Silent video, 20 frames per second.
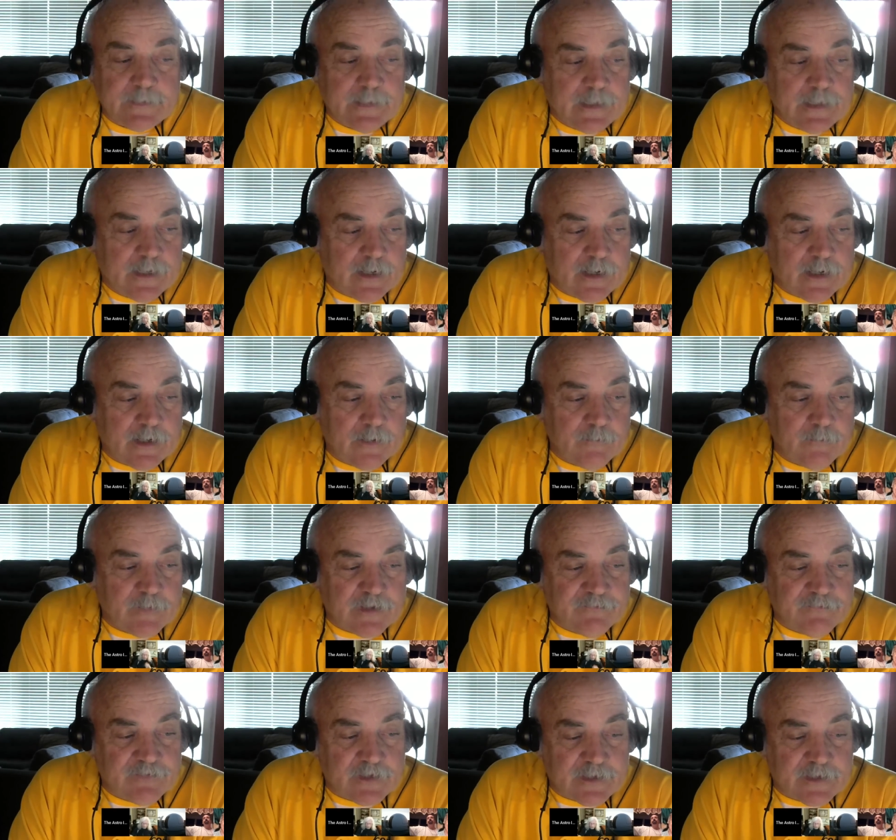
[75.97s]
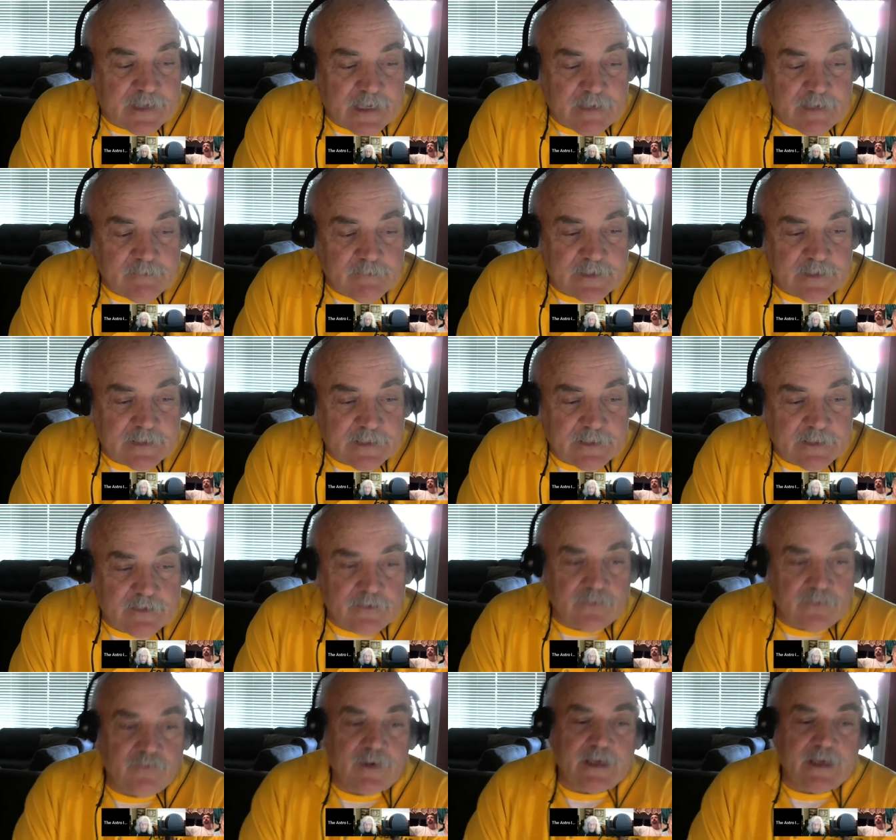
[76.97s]
Um, if you came to hear
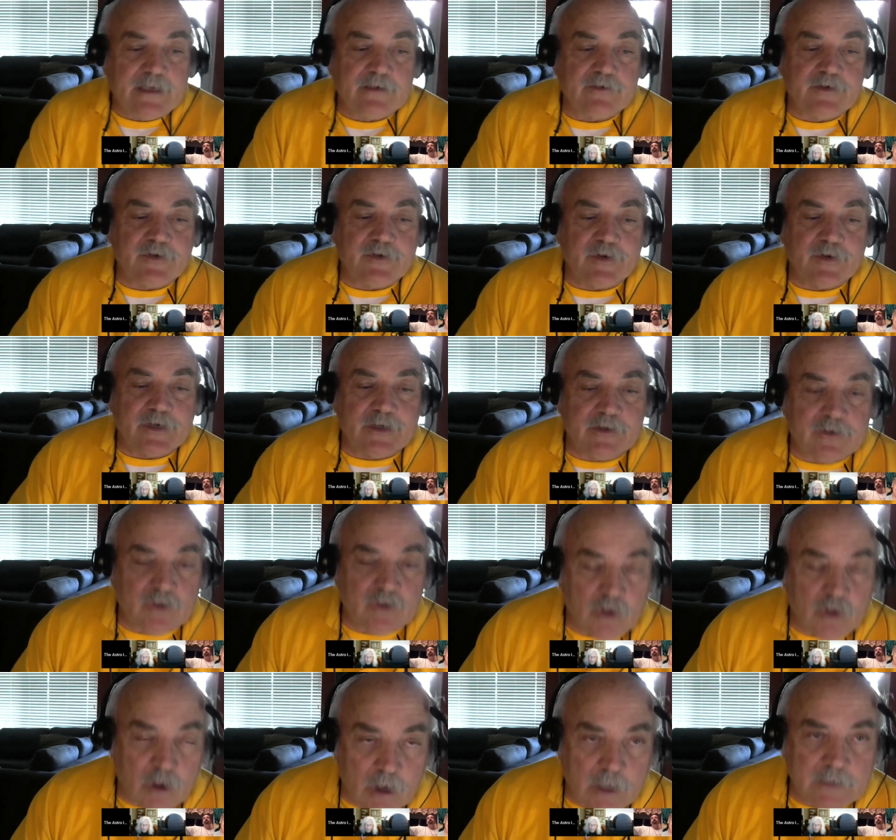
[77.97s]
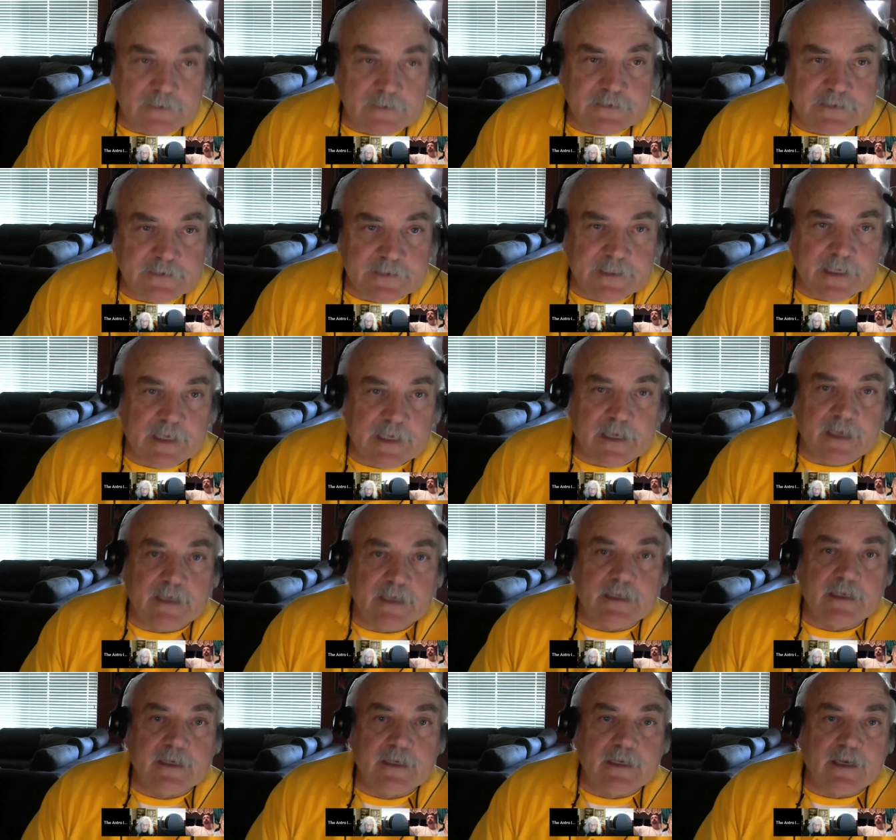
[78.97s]
Greg Crinklaw today,
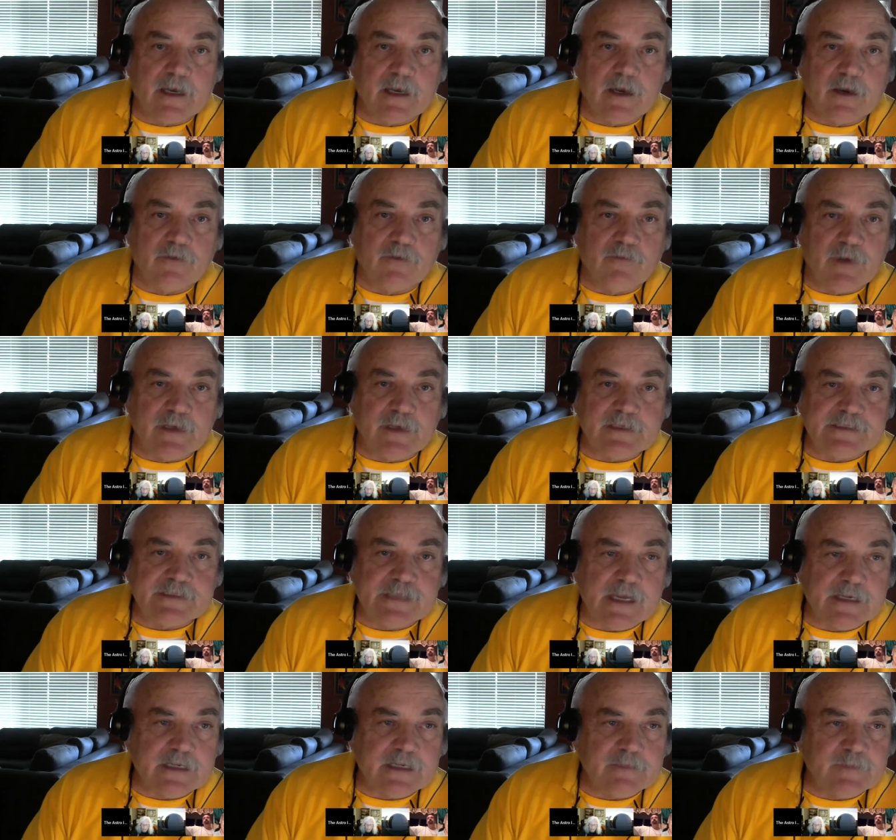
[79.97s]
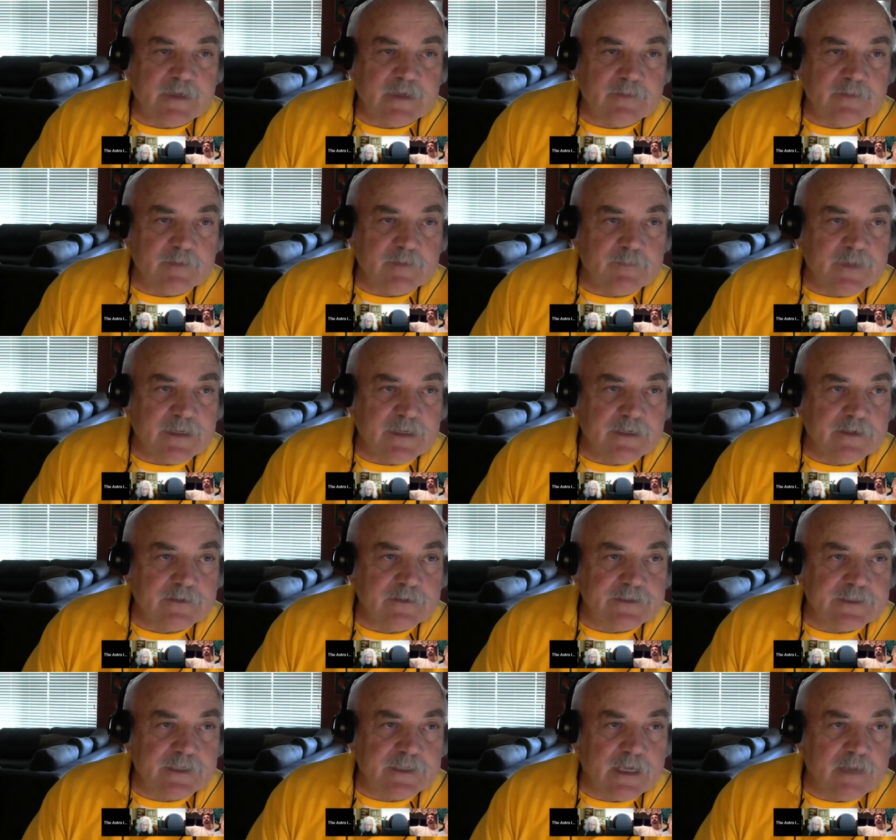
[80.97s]
uh, Greg is not going to be able to be here
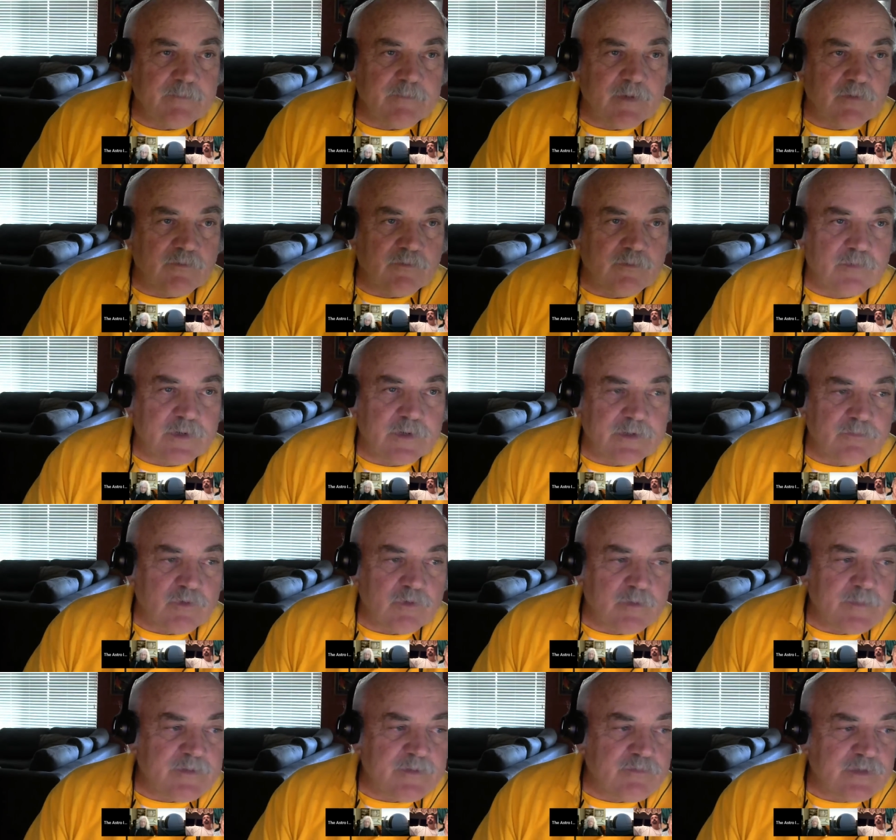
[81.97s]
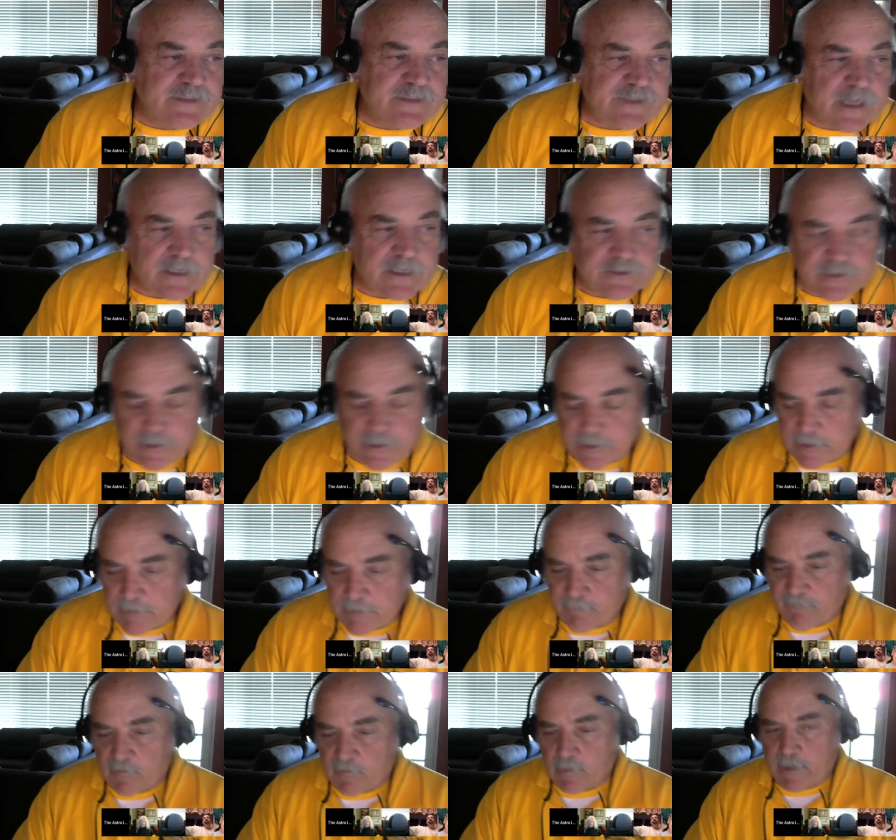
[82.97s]
today, but we will be rescheduling him
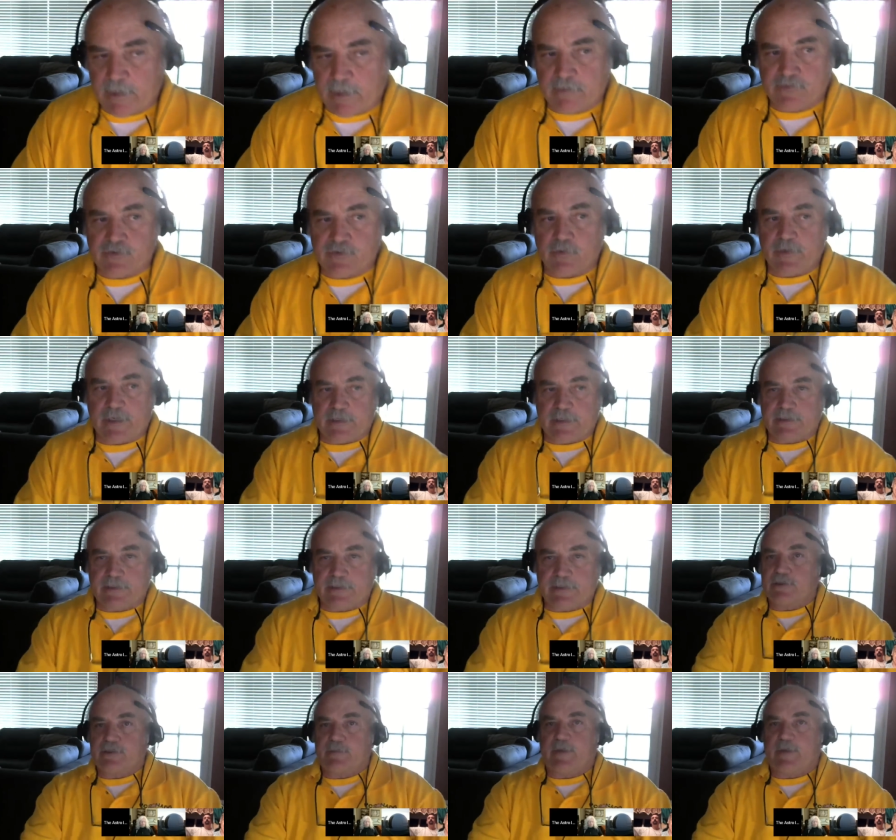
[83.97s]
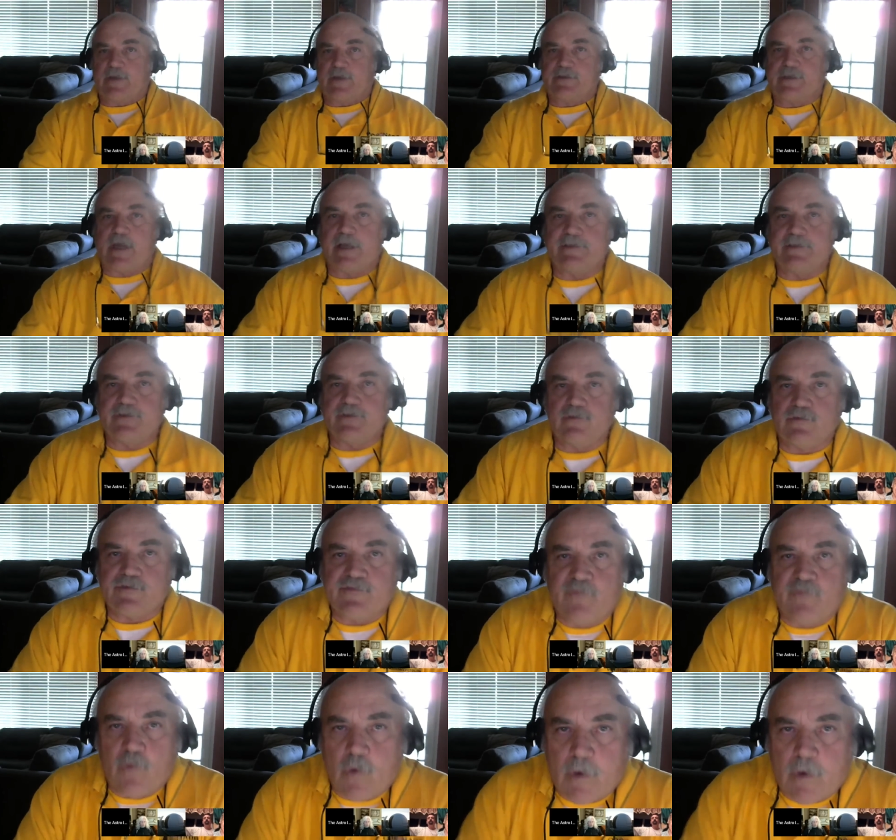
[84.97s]
for later so he can tell us about Sky Tools 4.